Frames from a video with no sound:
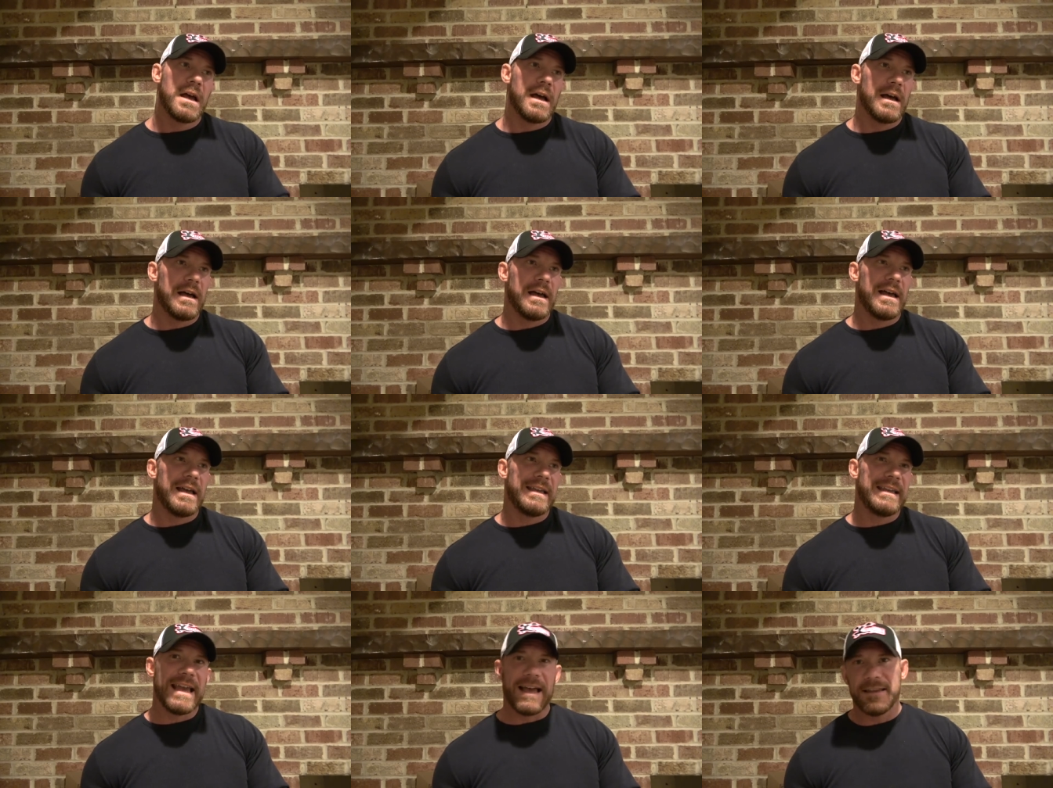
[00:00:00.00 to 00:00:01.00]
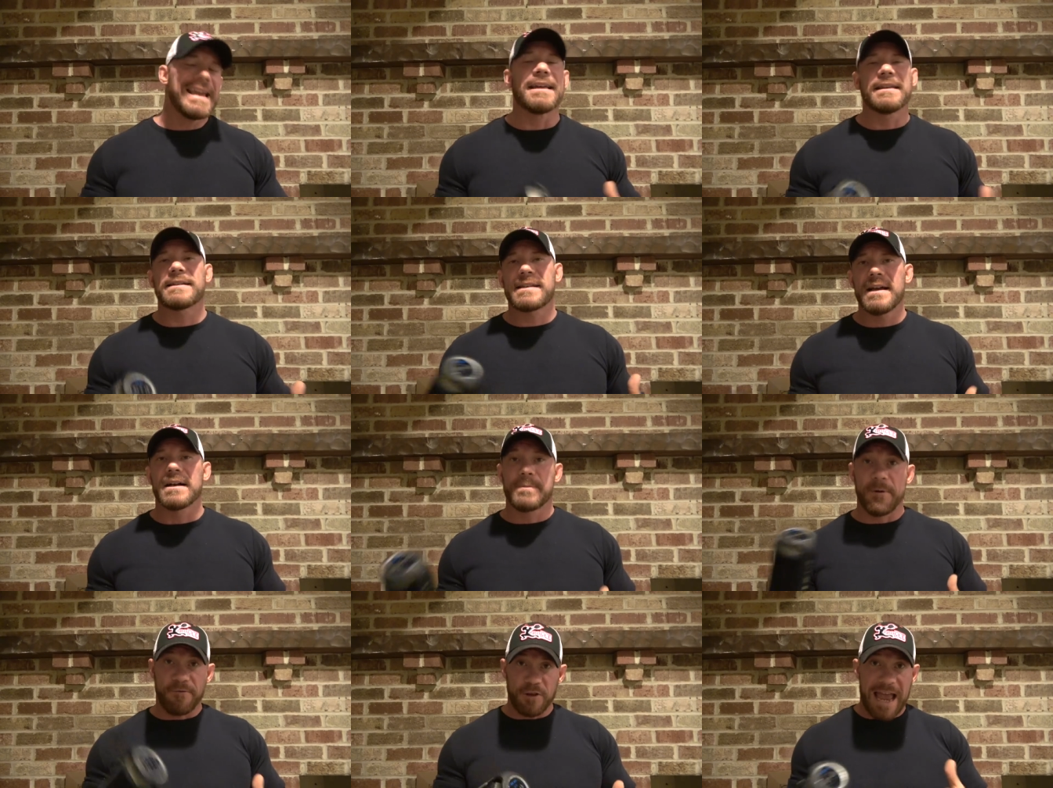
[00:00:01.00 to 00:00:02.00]
uh, yeah. Yeah, that sucks,
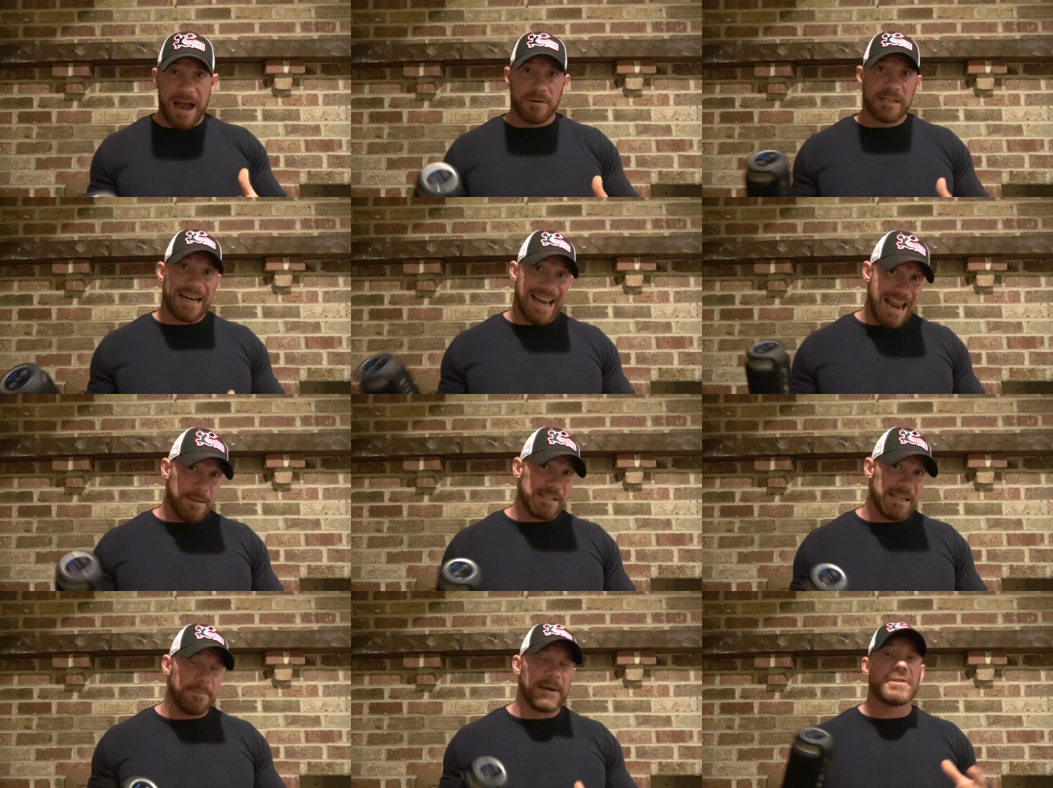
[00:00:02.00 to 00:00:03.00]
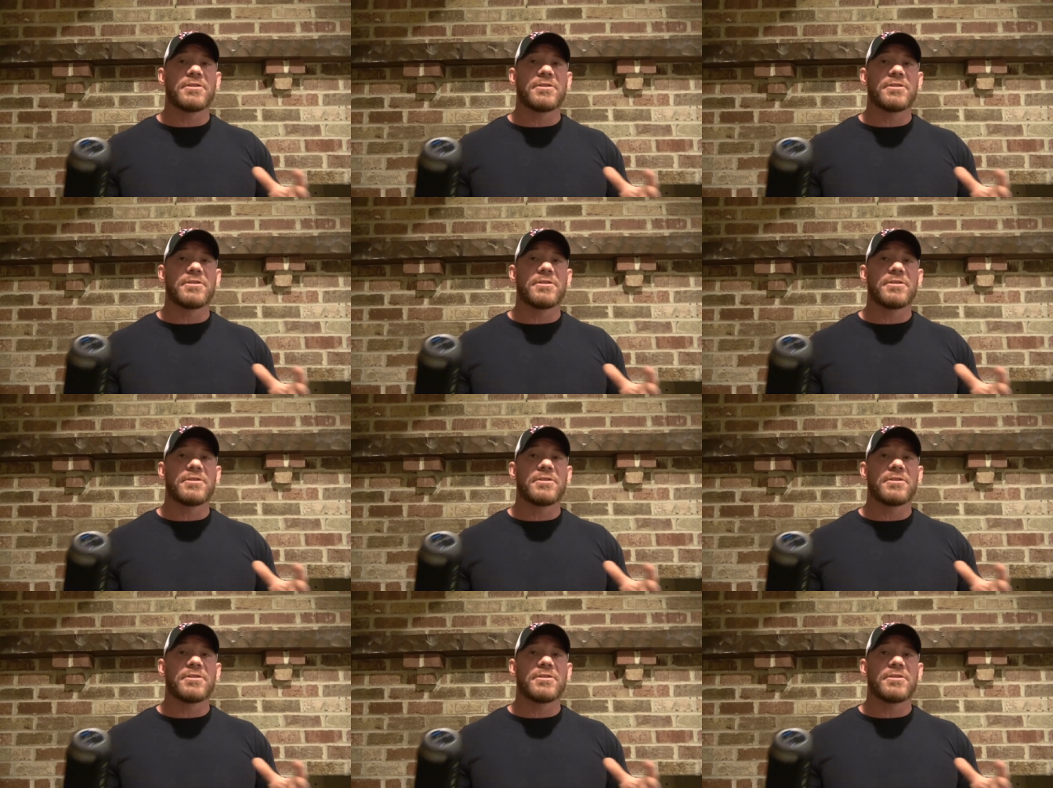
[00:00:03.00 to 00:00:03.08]
but for the hours that I am sleeping,